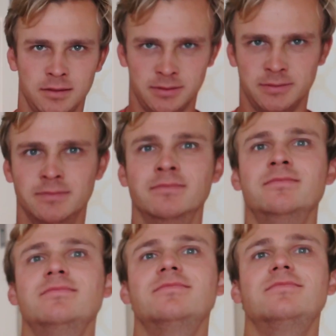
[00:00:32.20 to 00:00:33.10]

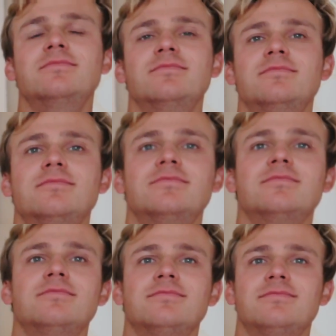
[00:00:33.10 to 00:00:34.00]

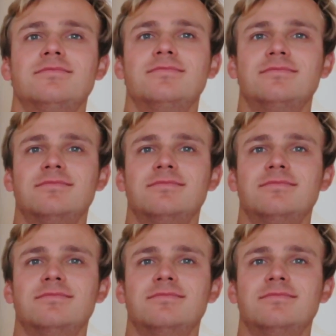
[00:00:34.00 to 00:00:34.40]
This person isn't speaking.